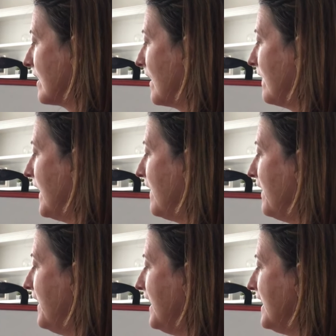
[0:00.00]
And then
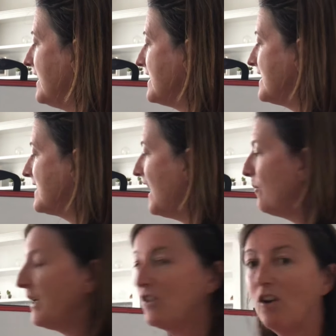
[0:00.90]
this is how
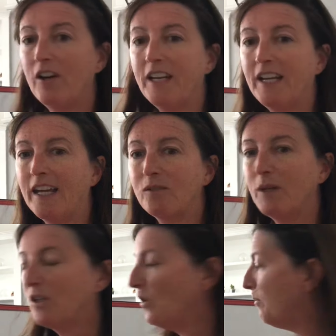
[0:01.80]
we join it. We
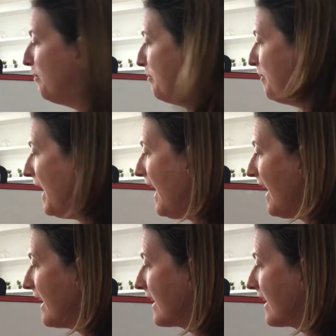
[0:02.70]
go back